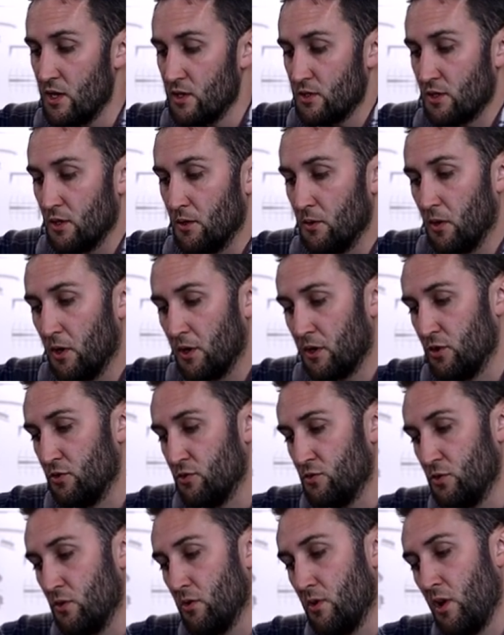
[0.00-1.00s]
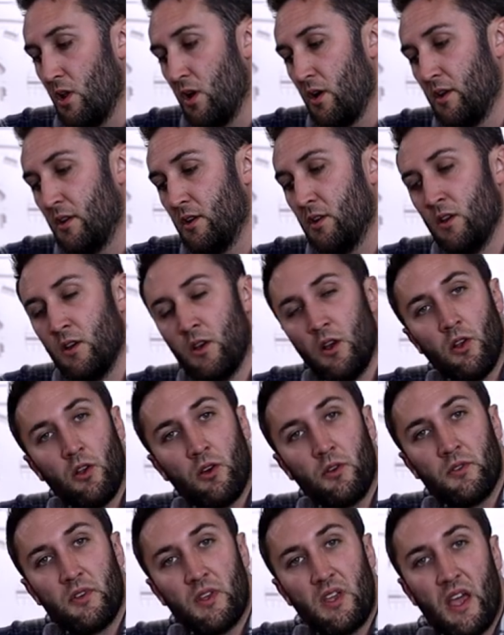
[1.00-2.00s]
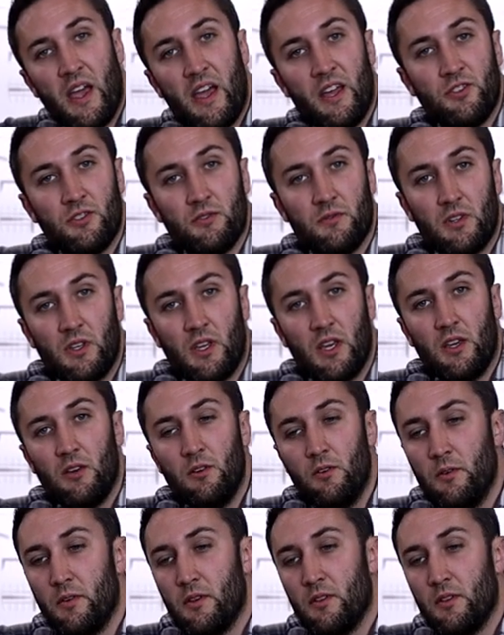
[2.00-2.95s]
So I can draw a line along the edge of the keel